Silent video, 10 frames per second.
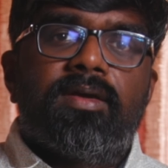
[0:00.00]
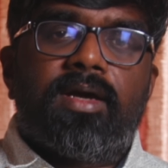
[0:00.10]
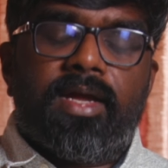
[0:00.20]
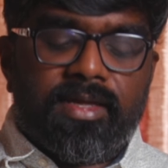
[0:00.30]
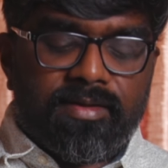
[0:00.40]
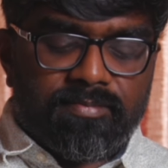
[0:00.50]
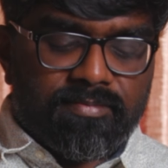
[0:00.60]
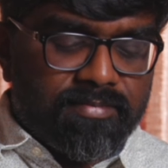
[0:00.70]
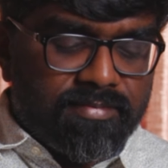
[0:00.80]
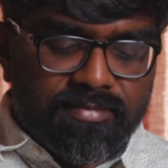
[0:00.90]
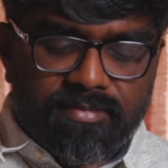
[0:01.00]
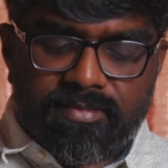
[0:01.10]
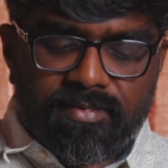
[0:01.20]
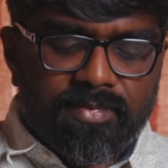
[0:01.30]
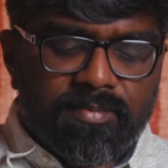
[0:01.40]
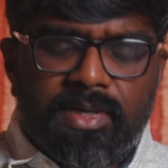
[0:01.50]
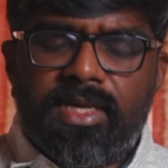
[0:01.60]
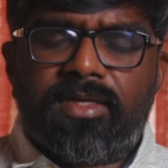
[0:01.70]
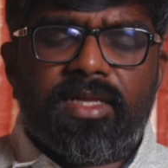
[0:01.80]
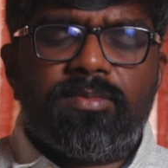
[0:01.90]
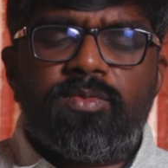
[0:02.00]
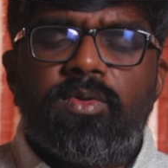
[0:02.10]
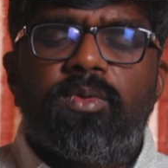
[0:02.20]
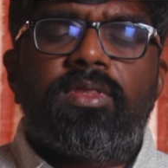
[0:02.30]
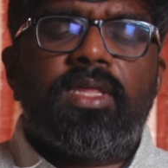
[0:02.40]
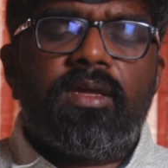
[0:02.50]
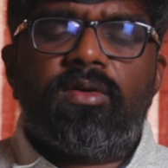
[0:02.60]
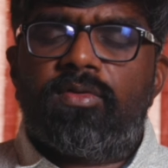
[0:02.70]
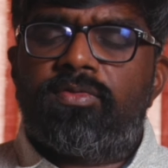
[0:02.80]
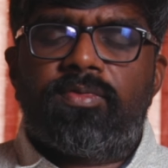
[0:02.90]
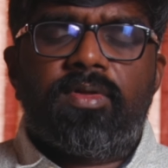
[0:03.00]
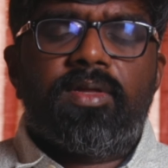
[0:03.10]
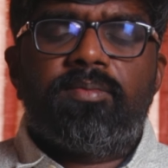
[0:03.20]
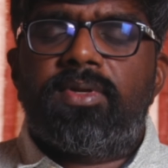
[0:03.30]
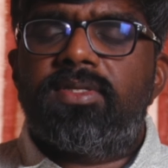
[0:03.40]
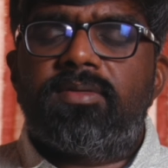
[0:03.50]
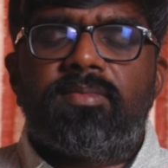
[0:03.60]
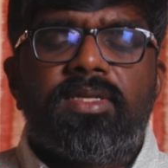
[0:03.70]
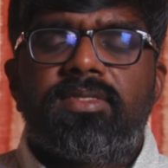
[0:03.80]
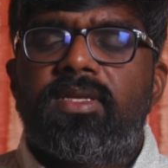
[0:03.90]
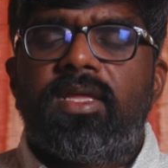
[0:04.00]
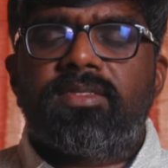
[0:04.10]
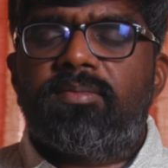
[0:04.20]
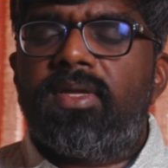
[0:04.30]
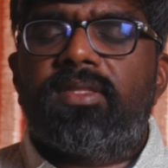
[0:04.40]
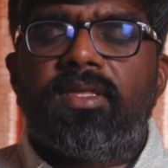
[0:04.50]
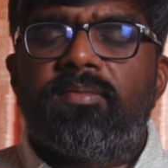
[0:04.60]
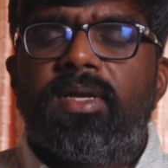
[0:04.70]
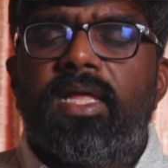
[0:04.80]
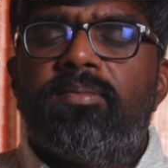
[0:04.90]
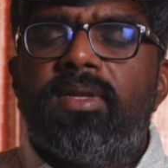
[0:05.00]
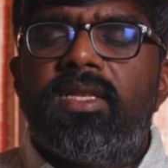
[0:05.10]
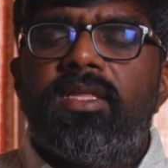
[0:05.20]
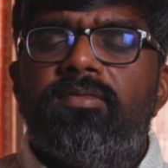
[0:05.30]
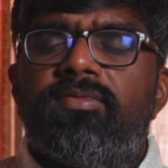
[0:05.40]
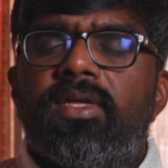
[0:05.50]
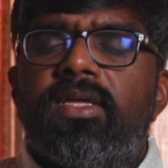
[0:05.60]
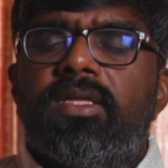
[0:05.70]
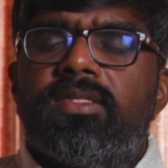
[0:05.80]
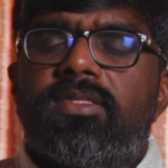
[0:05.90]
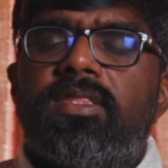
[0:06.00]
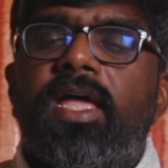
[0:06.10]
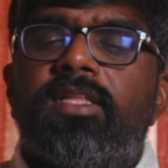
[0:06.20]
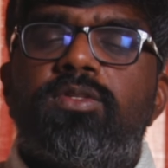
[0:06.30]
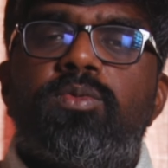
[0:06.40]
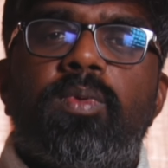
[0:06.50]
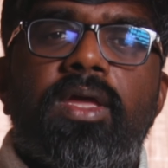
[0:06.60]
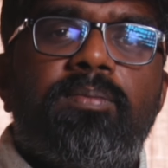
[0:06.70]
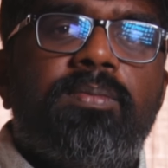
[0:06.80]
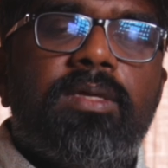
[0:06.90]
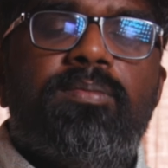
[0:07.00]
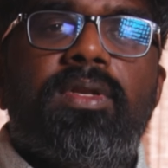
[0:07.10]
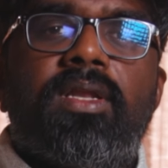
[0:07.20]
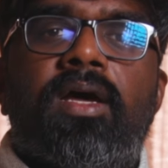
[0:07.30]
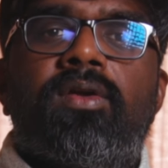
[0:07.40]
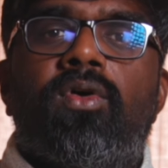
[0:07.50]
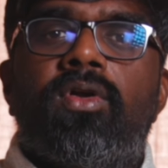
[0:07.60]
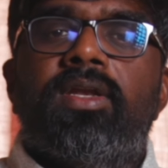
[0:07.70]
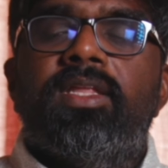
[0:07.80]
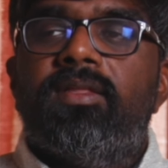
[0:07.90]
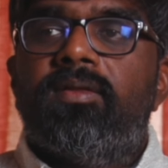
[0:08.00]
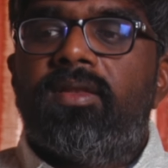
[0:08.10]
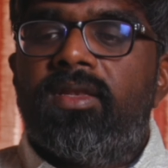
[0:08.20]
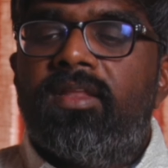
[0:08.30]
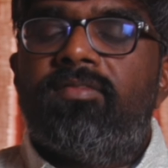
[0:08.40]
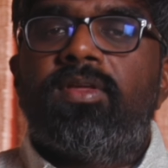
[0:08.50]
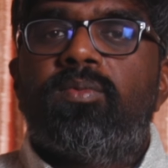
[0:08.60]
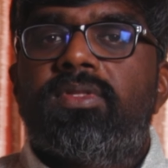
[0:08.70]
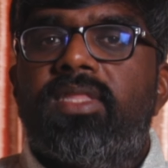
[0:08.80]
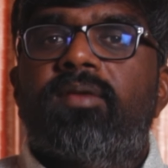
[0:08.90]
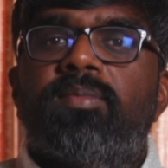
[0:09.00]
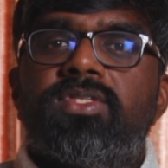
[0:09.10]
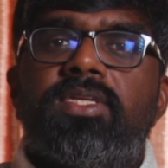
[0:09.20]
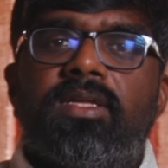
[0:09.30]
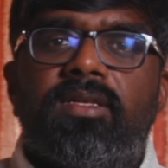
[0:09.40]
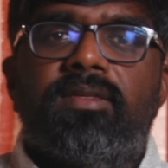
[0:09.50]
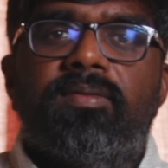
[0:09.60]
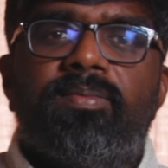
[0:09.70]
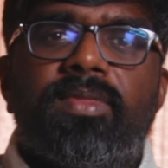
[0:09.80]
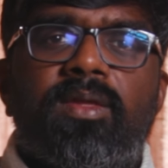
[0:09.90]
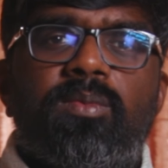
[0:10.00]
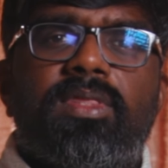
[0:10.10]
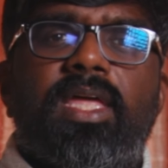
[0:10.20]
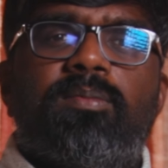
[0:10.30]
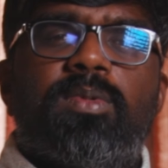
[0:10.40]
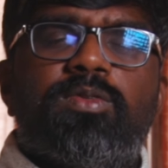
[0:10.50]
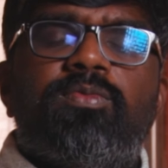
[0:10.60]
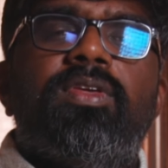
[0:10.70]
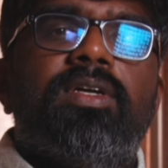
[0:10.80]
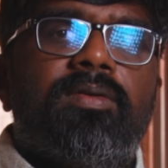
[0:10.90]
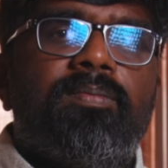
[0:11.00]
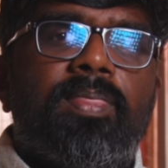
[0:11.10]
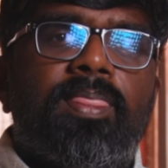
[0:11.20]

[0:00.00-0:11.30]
I, many a times we don't think of prison ministry as a big thing, but I believe it's that's where people are already living with that much guilt, with that much fear,